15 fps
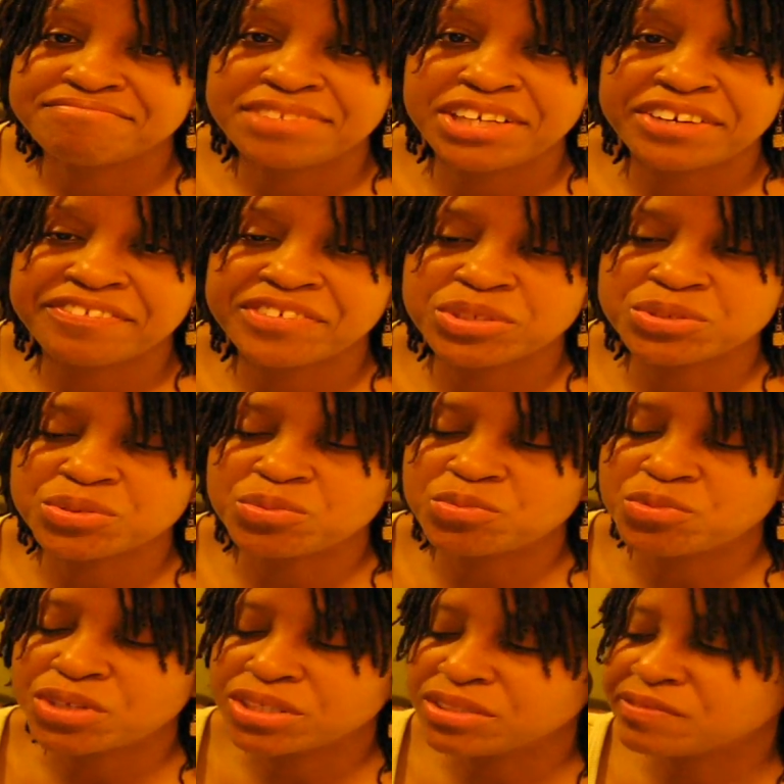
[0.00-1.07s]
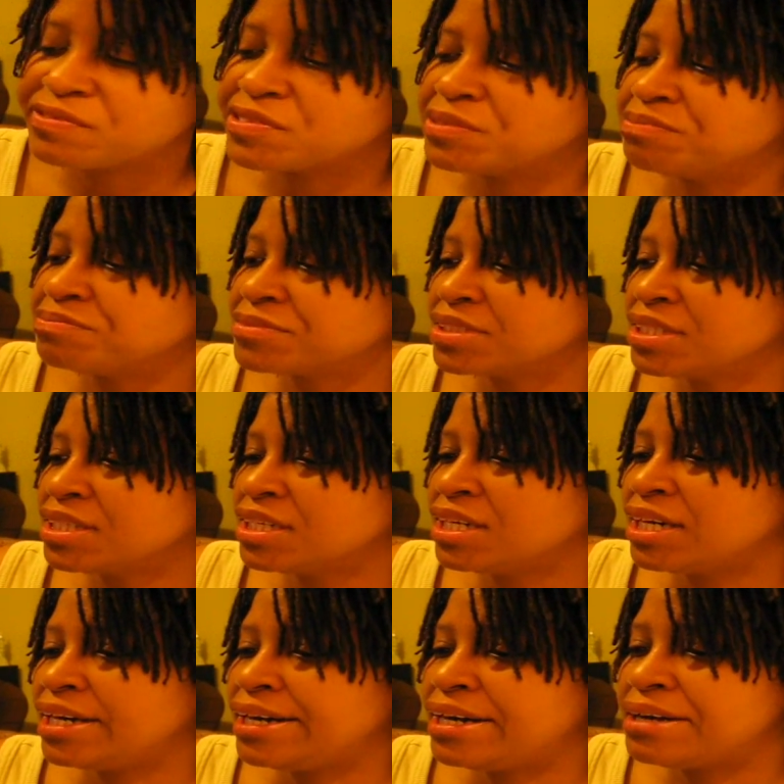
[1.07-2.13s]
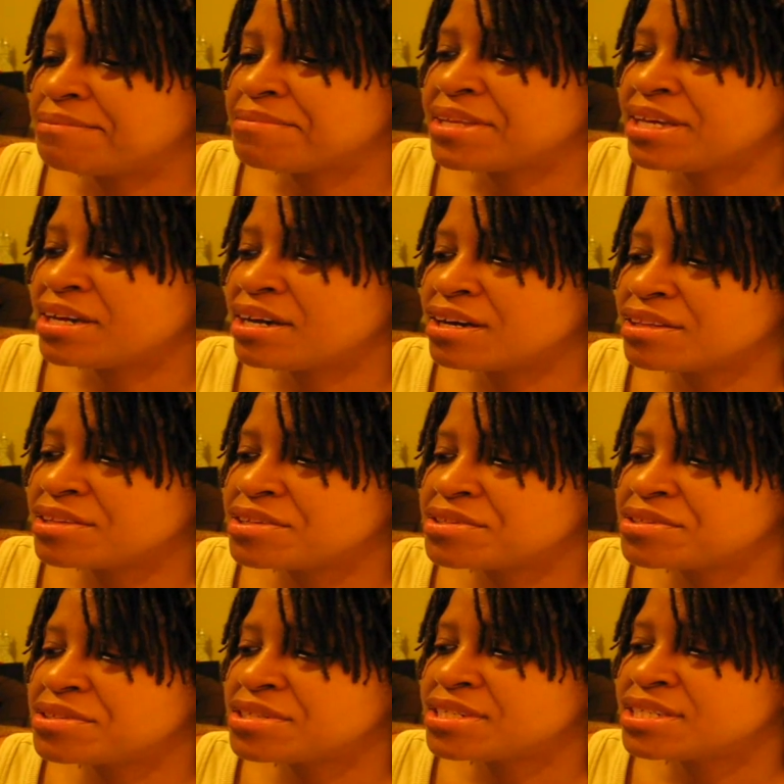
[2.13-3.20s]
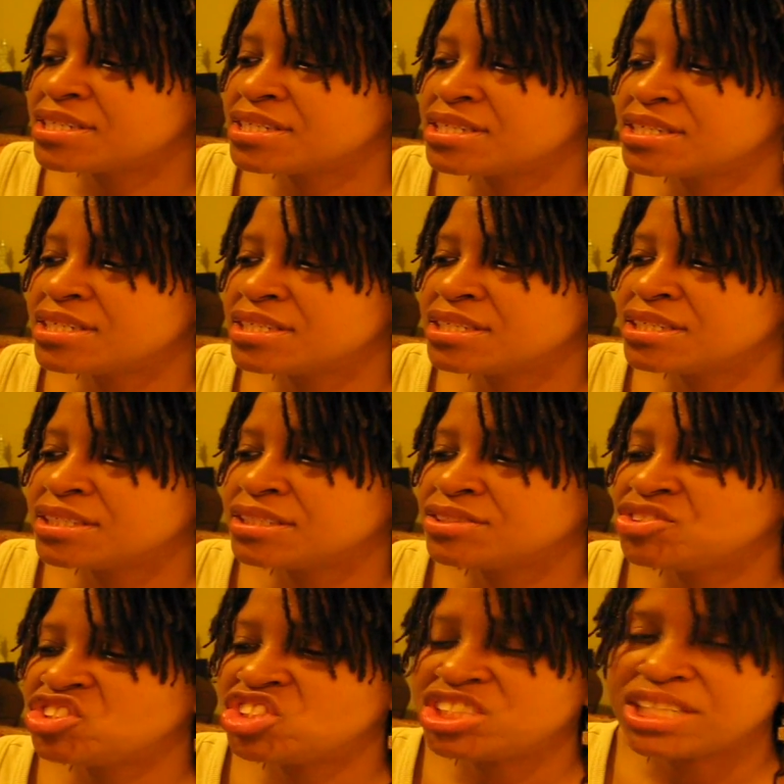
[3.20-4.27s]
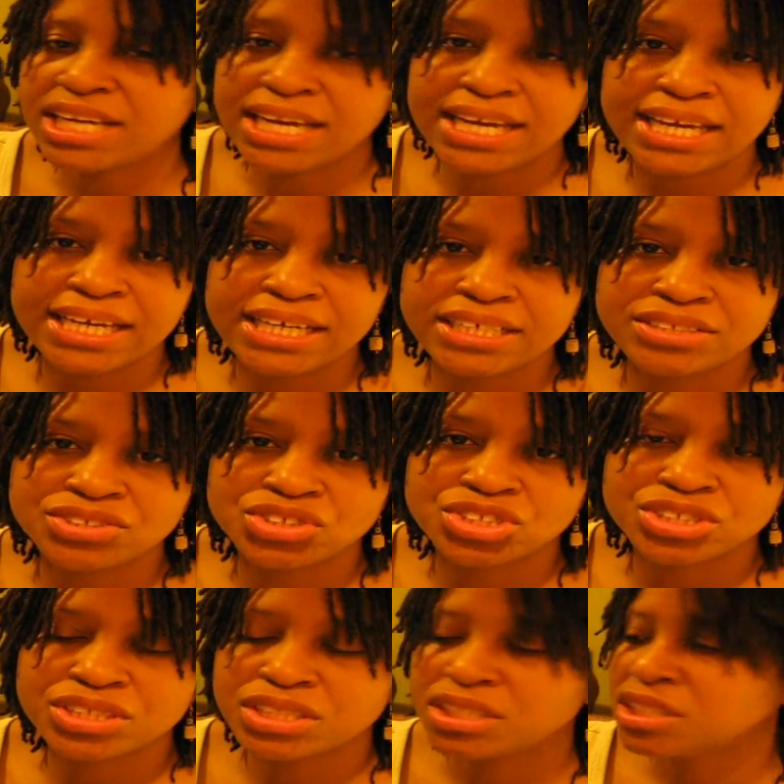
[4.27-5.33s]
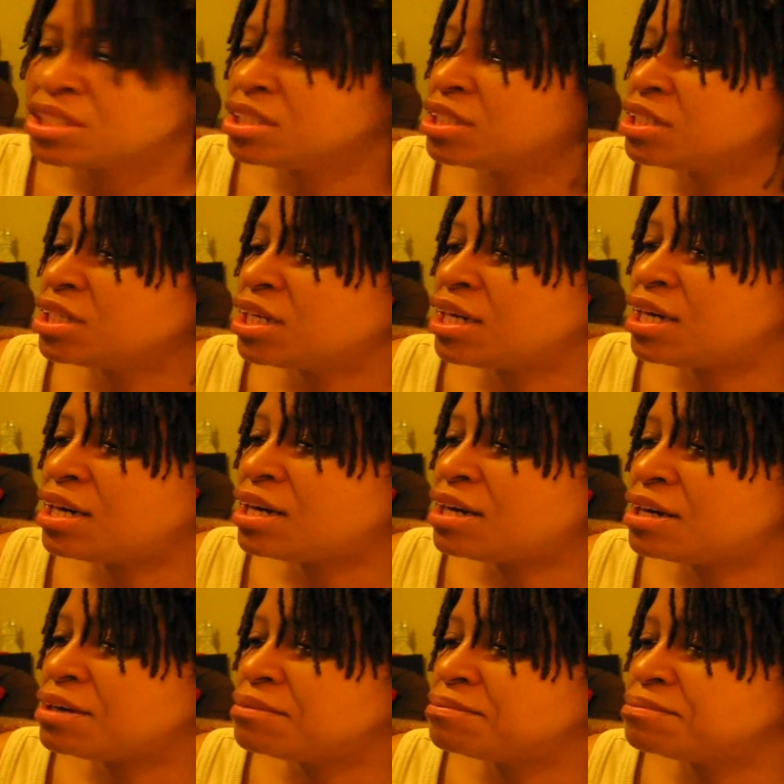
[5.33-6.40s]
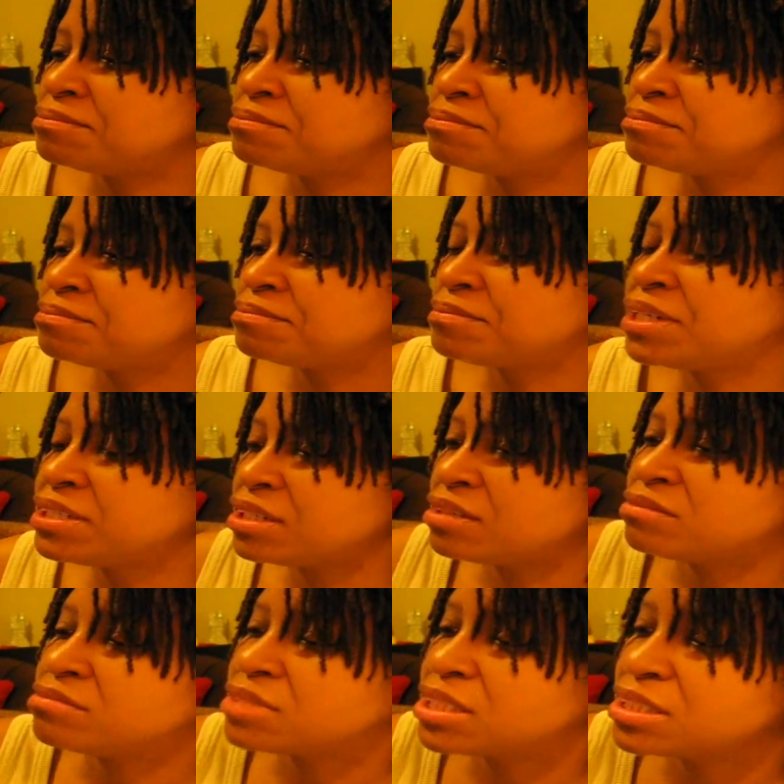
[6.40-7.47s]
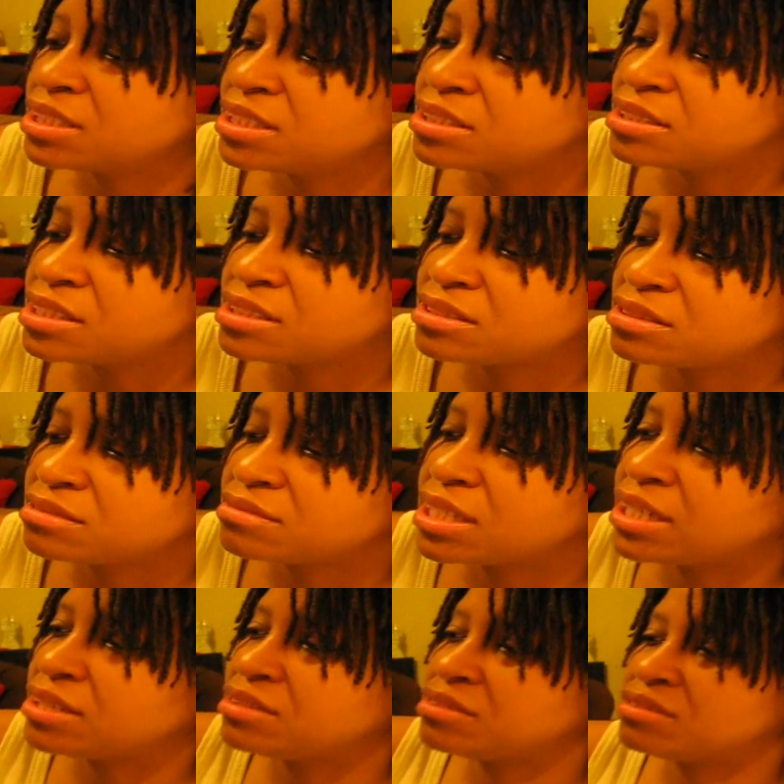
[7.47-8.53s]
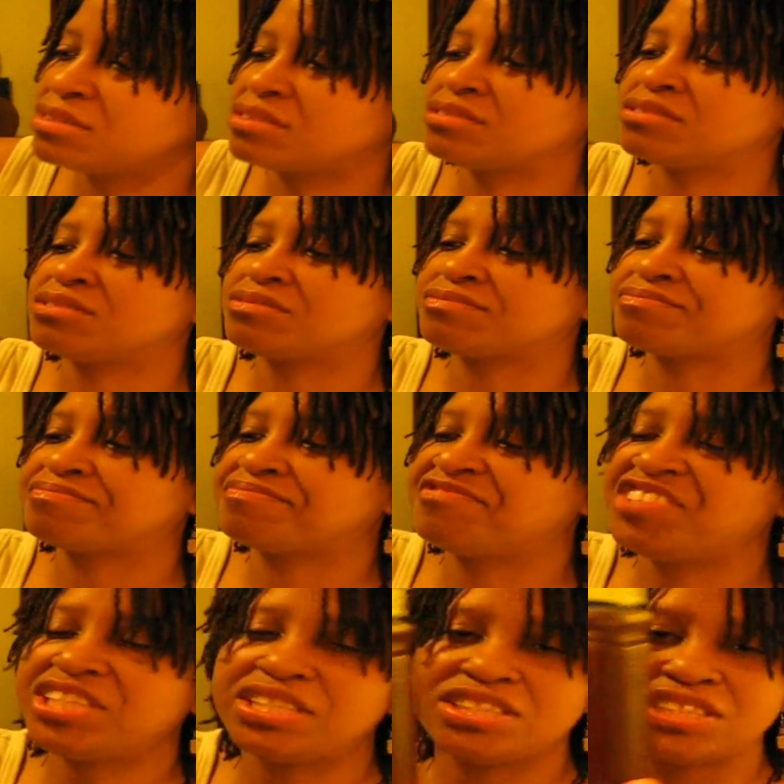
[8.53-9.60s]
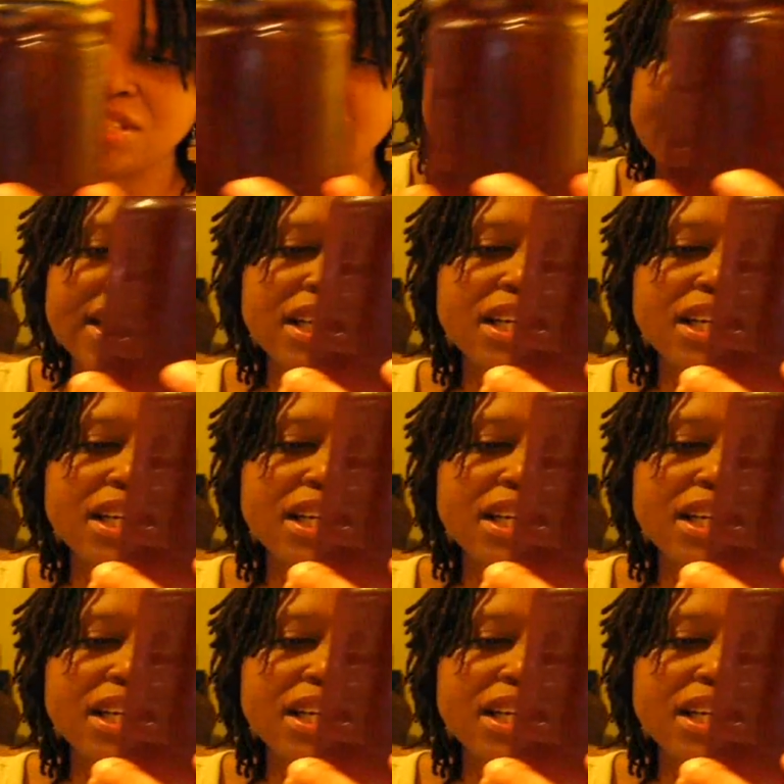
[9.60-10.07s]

hair feels wonderful. The other change, well, no, but let's kind of finish that.